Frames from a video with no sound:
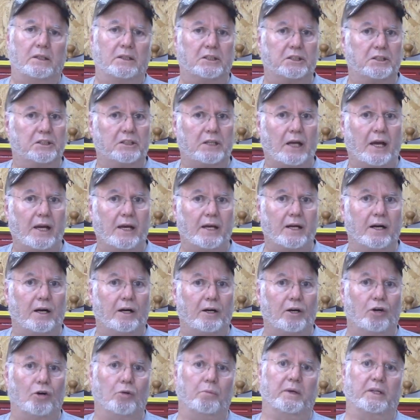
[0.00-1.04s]
stay at
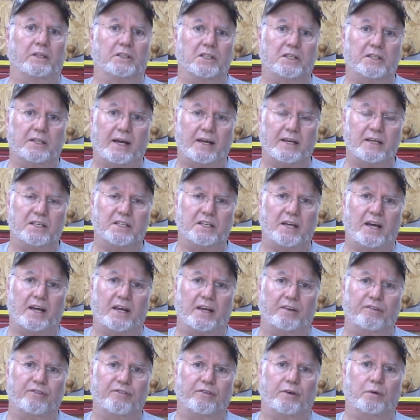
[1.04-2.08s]
home and stay
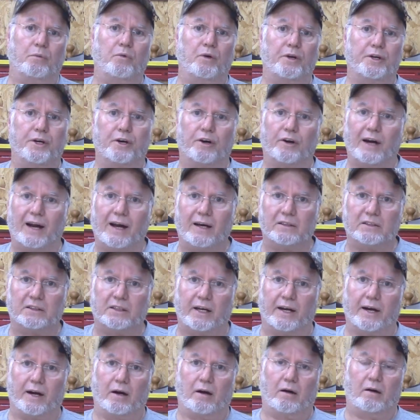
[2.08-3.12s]
safe. And when you're out
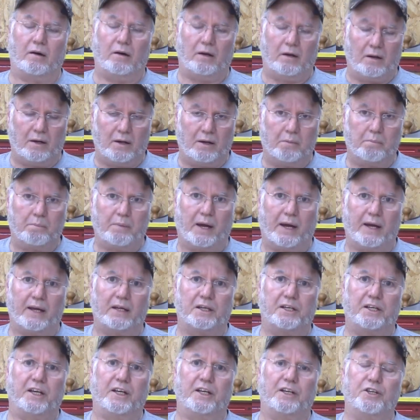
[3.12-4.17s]
there, pay
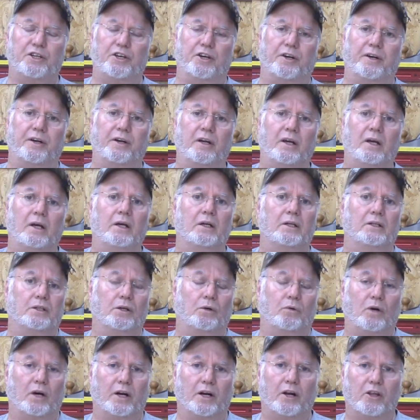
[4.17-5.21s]
attention
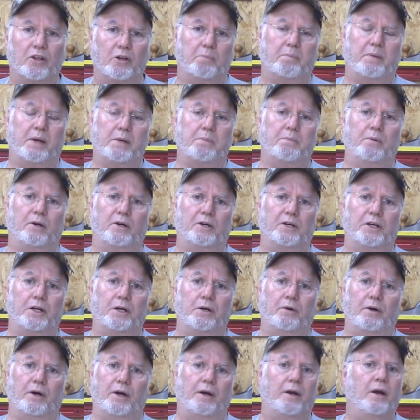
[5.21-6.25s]
to what other people are
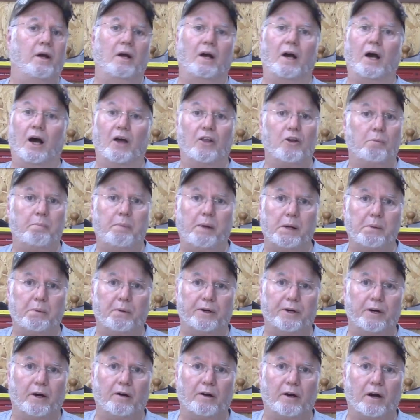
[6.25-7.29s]
doing. Other
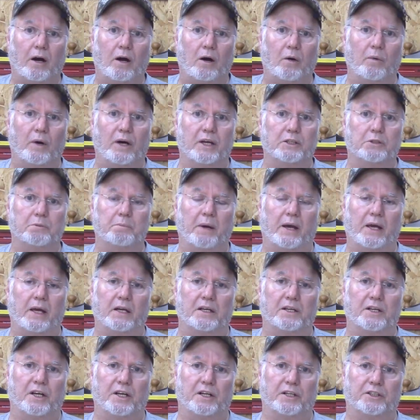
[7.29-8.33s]
people don't always pay
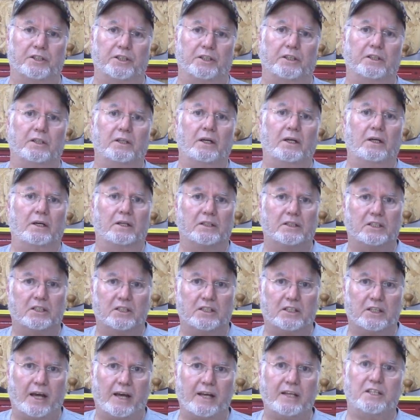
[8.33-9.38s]
attention.
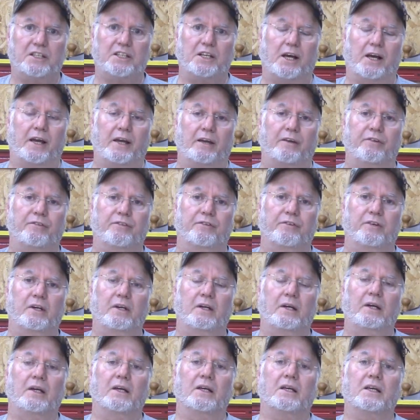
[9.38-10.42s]
Stay safe.
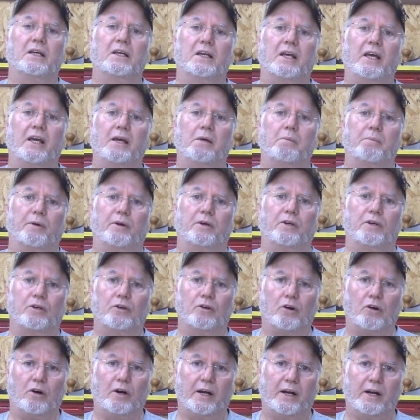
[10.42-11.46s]
Keep
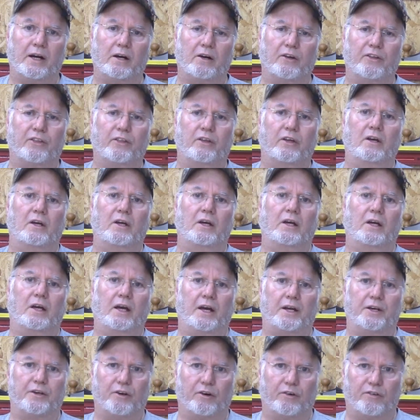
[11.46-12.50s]
your health
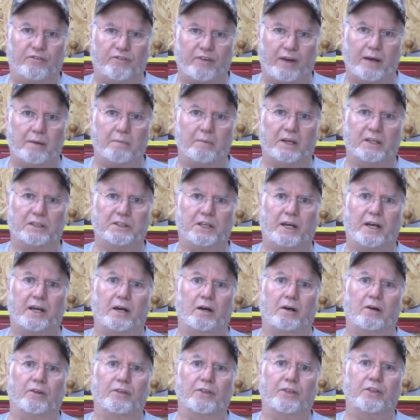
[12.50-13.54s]
and your family's
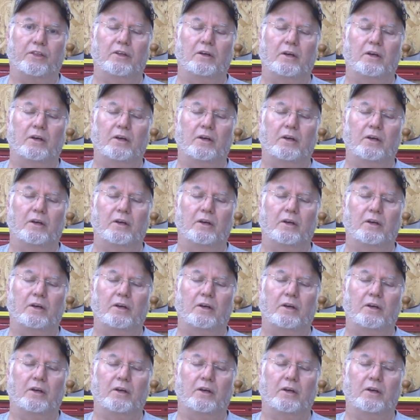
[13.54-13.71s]
health